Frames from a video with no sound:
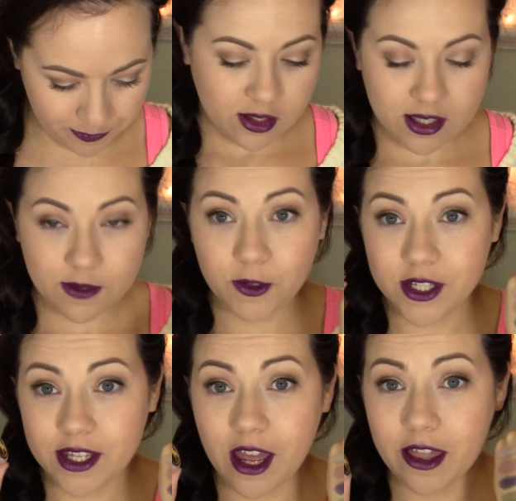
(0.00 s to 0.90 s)
So this
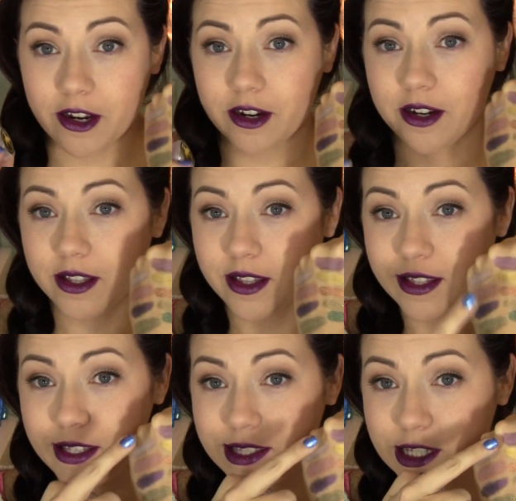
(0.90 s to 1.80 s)
first color
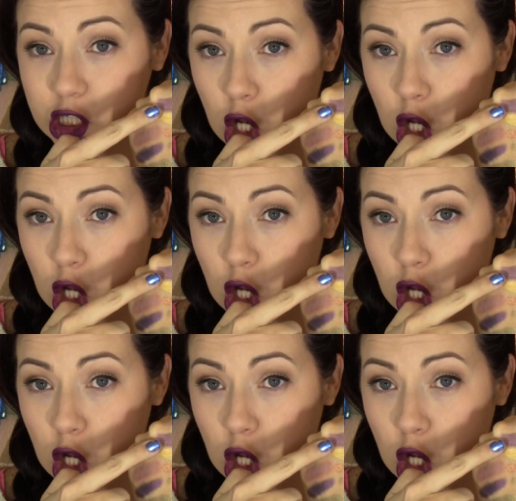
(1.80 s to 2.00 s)
is this